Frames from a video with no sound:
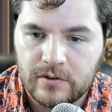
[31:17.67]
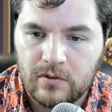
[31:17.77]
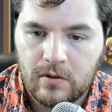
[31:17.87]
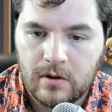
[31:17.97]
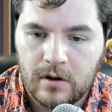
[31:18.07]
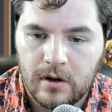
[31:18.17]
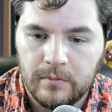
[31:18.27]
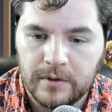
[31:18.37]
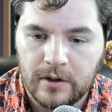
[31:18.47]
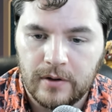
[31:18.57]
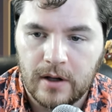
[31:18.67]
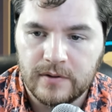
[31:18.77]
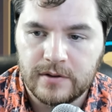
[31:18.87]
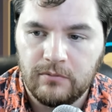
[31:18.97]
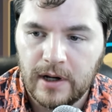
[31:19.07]
store and we go
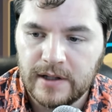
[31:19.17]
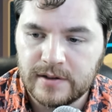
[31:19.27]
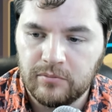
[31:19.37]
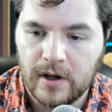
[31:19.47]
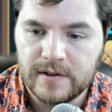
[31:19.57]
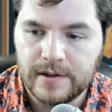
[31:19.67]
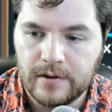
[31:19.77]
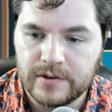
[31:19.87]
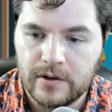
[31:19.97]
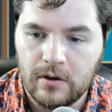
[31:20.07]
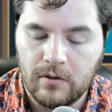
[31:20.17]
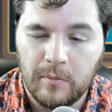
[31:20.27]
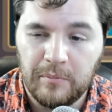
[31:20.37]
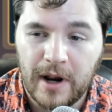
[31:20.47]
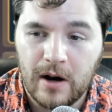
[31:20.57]
down to raid supplies here, so
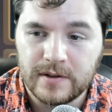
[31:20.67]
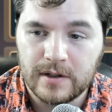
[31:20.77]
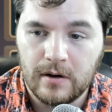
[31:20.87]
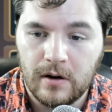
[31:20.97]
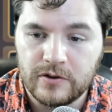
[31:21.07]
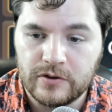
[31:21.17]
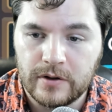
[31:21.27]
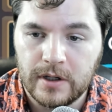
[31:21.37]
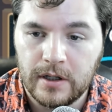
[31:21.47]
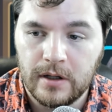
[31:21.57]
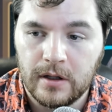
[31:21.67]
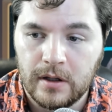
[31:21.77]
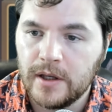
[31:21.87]
about 100,